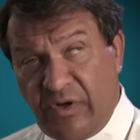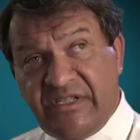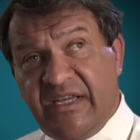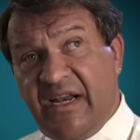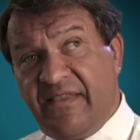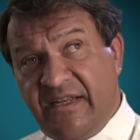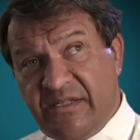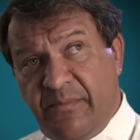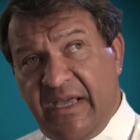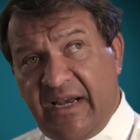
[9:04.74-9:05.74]
Once again, I think it's
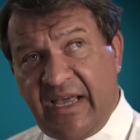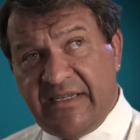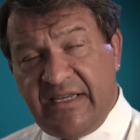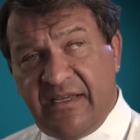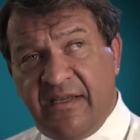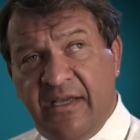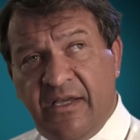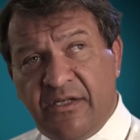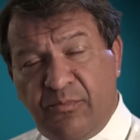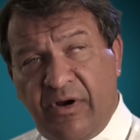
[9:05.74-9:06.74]
a bad idea
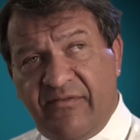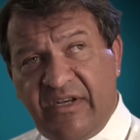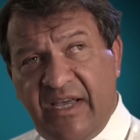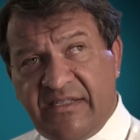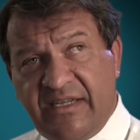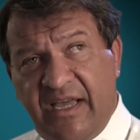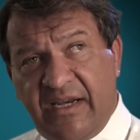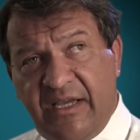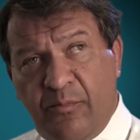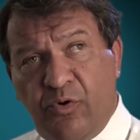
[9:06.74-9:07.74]
to privatize the
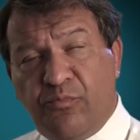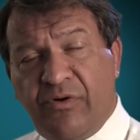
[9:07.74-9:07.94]
county airport.